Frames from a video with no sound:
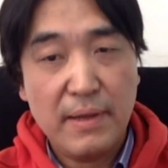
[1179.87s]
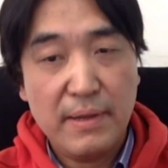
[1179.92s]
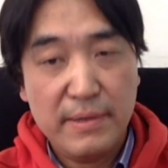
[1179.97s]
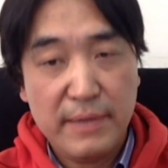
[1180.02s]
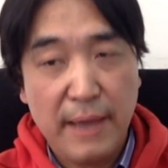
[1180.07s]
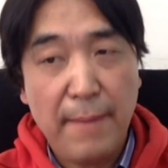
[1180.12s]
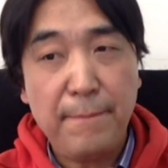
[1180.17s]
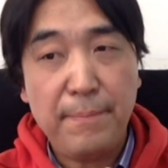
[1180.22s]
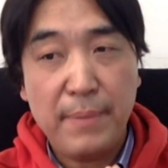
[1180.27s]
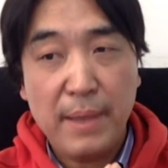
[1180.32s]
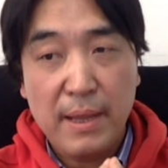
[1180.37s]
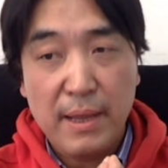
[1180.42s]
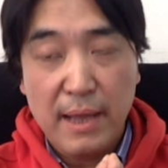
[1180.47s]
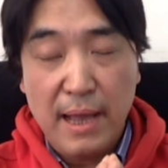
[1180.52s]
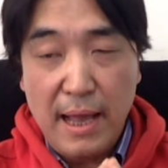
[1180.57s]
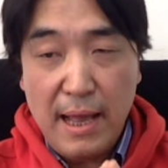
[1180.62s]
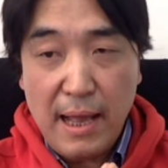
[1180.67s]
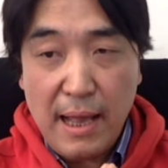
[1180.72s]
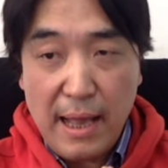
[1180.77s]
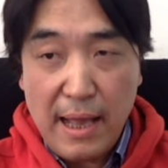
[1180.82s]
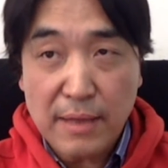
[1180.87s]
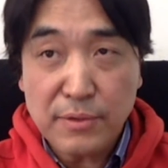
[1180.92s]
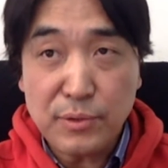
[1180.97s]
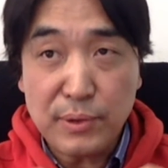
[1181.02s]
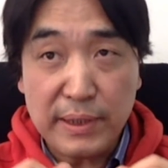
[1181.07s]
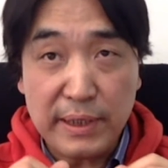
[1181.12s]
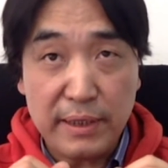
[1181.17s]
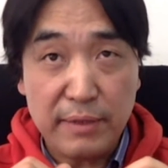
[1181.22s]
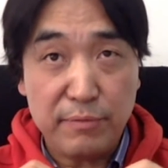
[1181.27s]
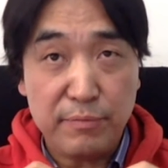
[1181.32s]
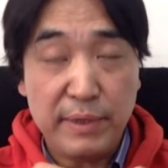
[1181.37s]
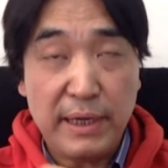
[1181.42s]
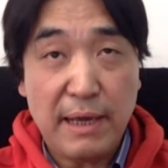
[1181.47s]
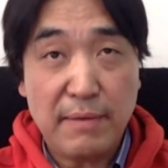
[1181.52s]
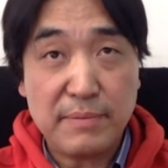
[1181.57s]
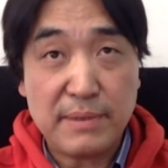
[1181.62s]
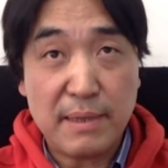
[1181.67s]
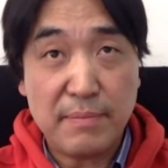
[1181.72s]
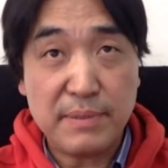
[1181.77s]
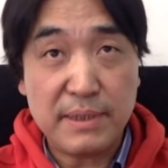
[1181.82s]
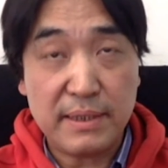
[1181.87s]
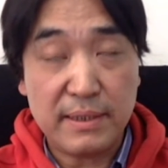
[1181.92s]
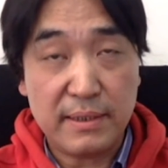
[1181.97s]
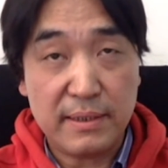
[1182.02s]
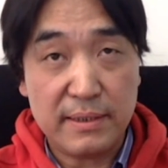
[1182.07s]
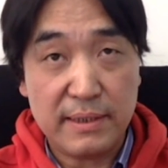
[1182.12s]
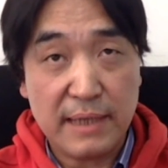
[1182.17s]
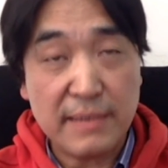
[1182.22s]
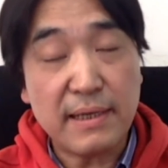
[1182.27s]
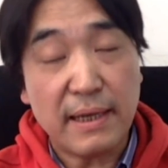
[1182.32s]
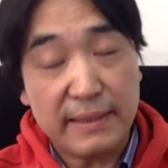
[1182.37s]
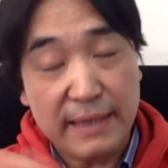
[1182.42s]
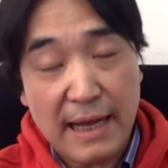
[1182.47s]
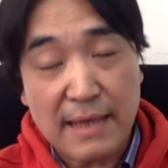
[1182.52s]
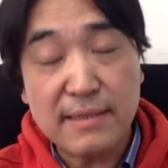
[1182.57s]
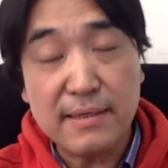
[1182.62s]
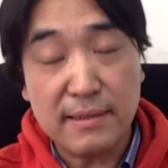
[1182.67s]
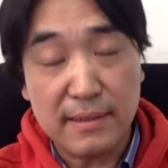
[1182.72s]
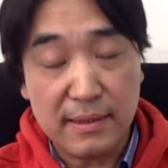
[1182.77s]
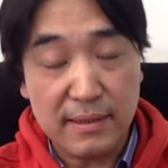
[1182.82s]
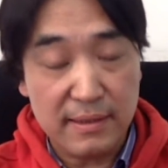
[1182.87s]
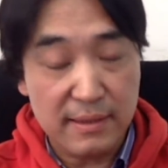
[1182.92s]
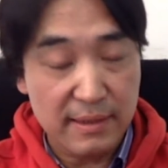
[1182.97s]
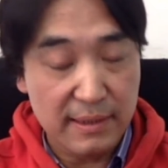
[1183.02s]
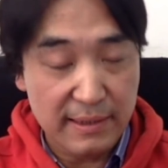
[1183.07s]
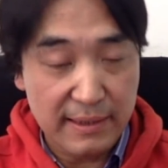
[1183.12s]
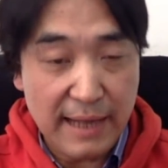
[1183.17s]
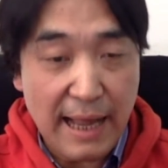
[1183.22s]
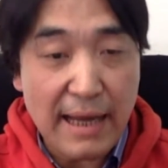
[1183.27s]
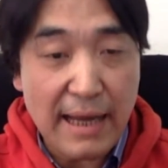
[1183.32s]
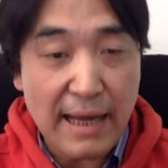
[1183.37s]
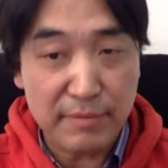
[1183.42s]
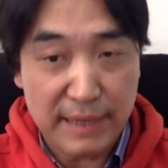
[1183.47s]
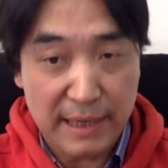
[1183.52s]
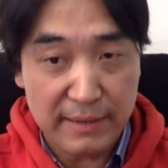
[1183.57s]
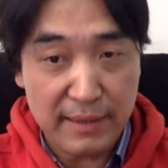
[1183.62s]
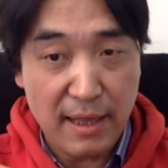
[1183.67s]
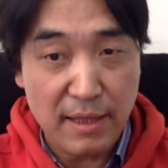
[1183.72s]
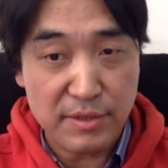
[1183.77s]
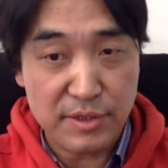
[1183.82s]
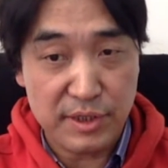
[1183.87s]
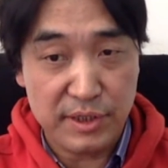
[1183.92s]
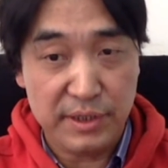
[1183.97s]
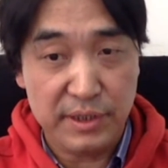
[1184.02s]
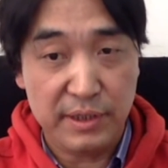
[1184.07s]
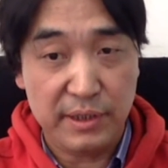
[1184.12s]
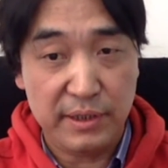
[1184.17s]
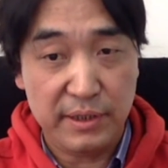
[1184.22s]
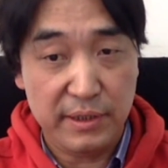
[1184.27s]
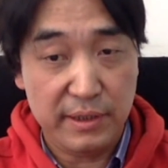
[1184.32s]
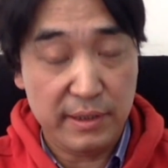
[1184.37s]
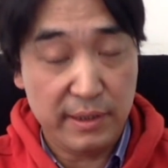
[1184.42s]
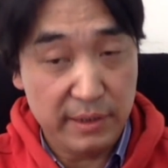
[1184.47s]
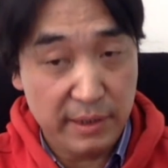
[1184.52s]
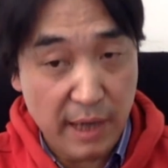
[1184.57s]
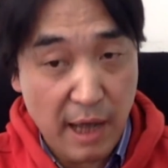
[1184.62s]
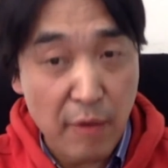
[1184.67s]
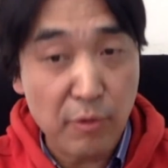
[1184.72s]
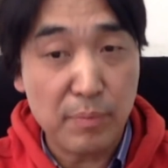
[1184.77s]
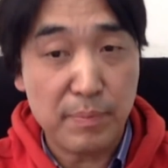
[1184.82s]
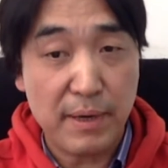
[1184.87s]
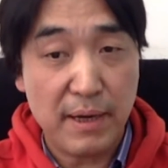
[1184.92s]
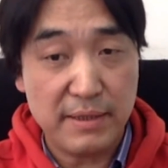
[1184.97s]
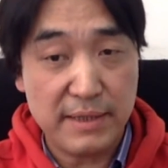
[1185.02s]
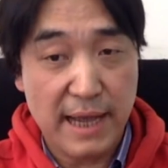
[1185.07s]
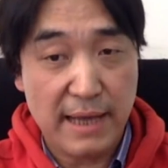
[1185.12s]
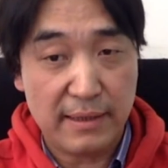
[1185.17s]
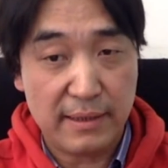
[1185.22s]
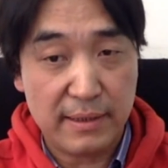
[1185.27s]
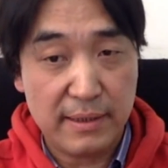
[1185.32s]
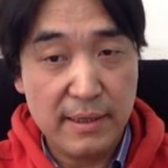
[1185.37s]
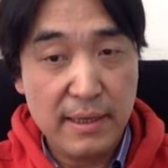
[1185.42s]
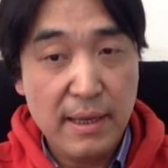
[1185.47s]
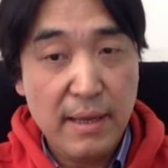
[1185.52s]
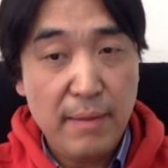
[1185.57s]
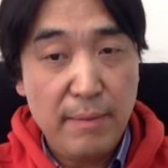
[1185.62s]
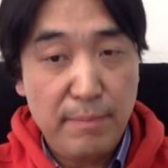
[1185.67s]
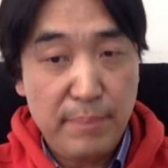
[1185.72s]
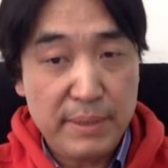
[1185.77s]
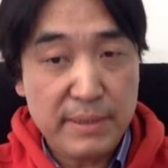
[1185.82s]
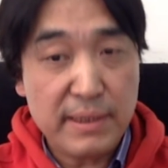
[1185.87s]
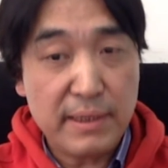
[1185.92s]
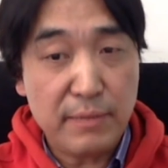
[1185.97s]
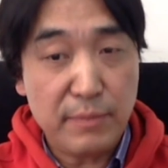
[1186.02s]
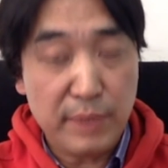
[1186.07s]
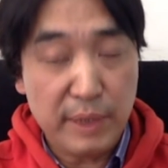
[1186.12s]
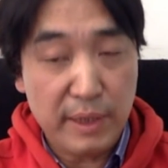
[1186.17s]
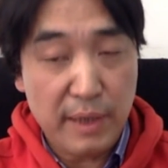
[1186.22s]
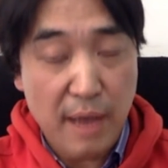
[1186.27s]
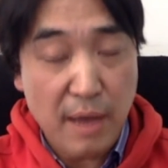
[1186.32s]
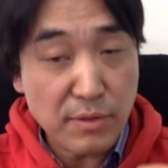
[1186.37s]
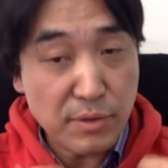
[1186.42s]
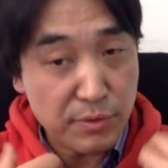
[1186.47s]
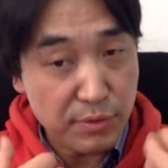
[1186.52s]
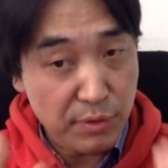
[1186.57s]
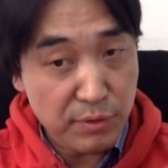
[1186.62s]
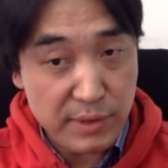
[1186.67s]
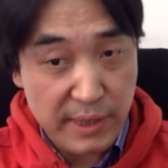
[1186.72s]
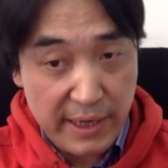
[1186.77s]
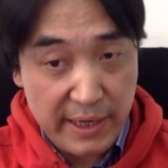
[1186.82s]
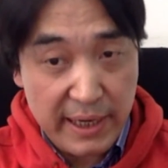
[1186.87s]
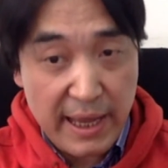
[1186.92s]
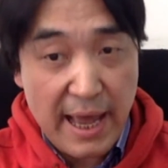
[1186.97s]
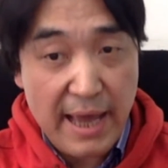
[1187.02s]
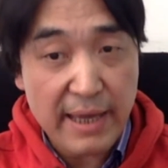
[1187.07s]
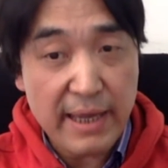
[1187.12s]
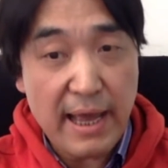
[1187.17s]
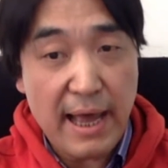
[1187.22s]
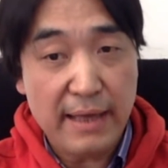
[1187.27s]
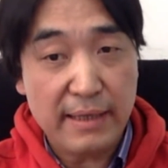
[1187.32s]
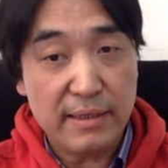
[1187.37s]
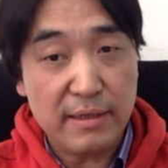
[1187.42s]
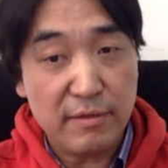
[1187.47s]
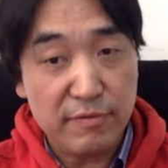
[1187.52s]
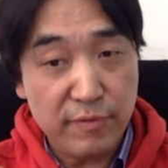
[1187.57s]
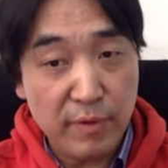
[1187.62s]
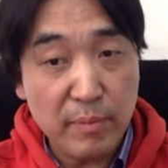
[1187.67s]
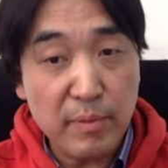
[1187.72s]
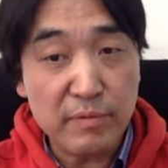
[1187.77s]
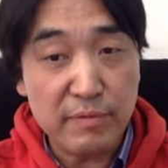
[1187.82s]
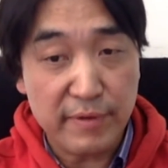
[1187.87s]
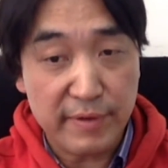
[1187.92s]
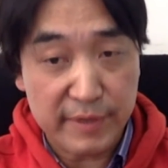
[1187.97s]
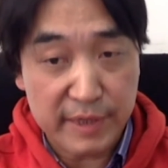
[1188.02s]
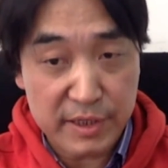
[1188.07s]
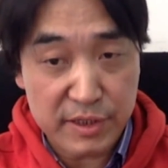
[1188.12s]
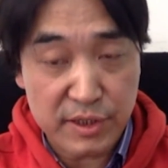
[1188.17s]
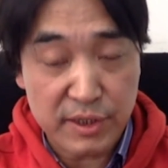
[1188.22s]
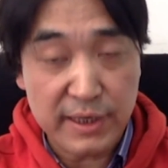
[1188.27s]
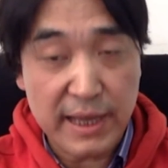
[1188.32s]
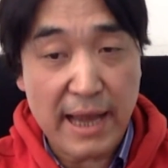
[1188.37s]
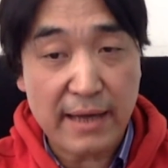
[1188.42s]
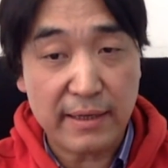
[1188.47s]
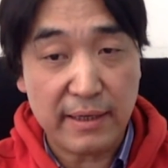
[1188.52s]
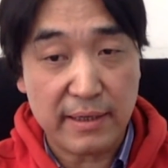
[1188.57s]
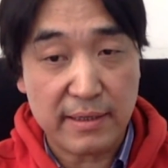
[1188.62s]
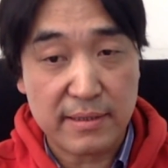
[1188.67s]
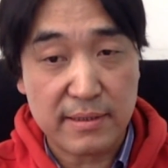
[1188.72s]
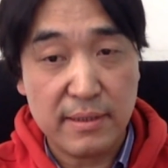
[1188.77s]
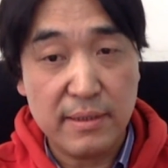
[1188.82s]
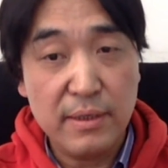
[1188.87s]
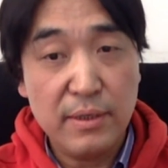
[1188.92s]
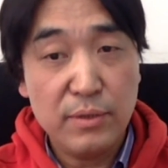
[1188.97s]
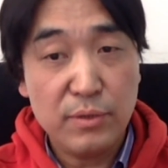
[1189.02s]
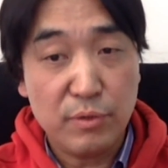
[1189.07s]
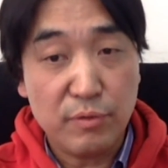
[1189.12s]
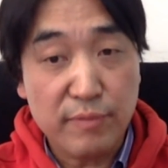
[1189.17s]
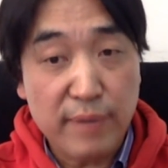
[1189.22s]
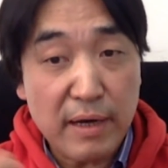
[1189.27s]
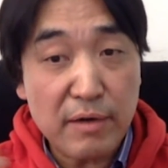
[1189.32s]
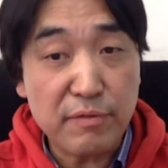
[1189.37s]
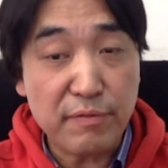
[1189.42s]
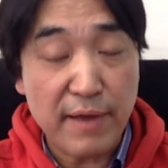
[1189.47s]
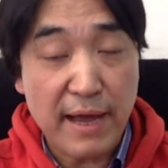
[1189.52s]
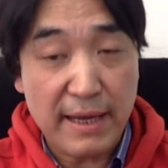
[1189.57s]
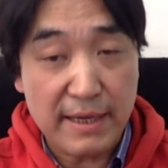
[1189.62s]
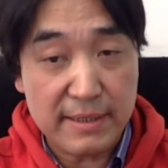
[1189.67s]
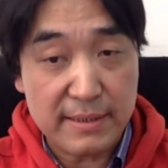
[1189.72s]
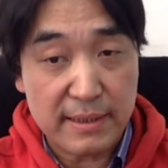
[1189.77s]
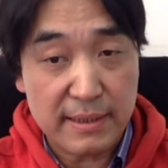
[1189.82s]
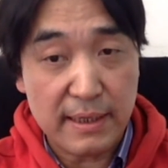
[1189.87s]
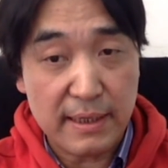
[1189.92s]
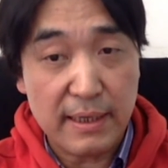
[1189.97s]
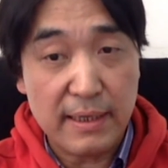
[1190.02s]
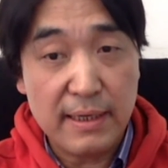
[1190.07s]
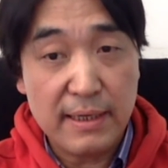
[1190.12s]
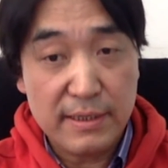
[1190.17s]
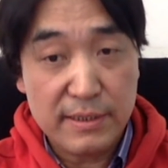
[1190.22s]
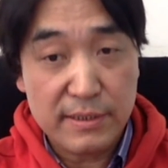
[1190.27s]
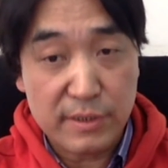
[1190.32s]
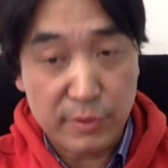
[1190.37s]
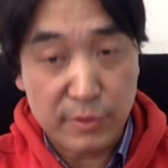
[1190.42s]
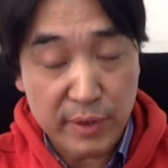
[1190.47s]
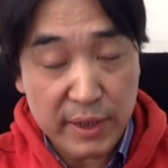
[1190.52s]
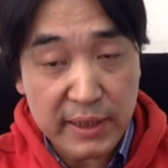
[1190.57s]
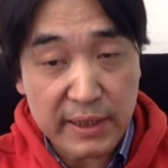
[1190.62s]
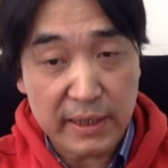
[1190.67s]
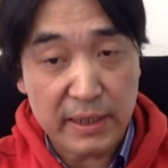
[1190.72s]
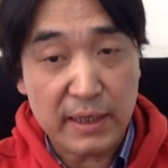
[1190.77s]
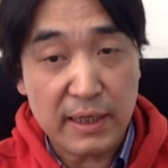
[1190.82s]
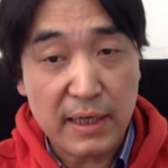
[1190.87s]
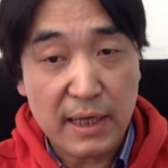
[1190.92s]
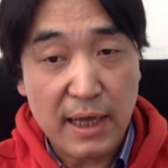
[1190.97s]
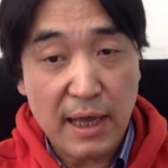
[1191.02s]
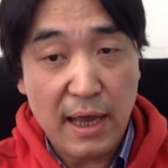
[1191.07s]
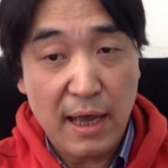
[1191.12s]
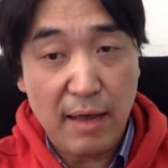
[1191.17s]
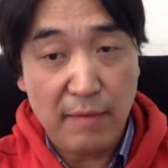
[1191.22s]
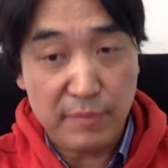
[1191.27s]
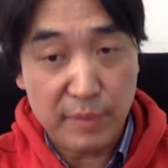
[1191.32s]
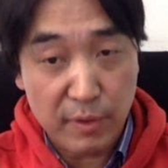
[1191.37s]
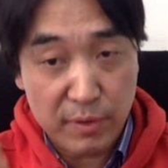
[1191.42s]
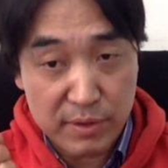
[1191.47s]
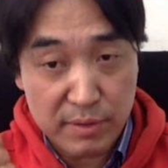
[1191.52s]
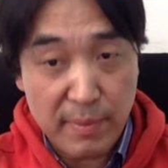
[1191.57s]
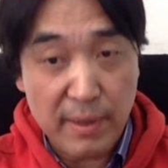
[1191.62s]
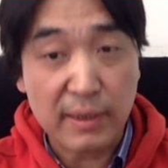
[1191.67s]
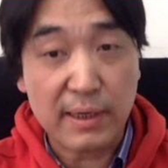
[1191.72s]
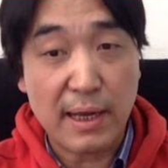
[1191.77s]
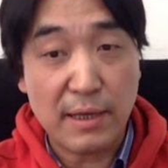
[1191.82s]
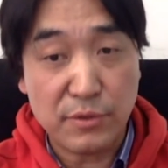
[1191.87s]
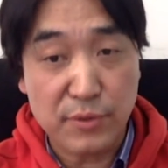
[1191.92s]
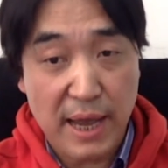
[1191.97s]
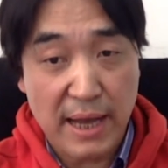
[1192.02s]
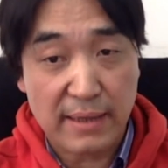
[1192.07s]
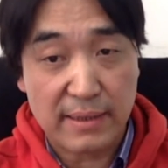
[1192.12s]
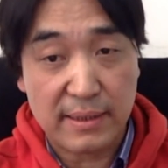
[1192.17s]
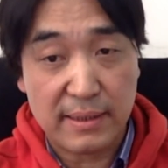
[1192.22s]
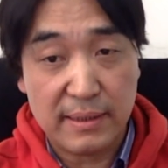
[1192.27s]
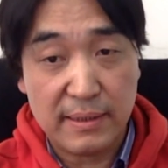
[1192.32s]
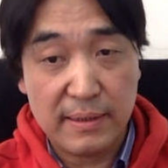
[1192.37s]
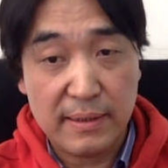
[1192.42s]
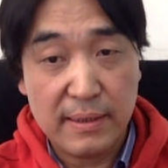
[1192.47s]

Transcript: Yeah. Actually, we have something, there's another line of technology in our project. Basically, we also use AI and the formal verification techniques to verify the security of your smart contract.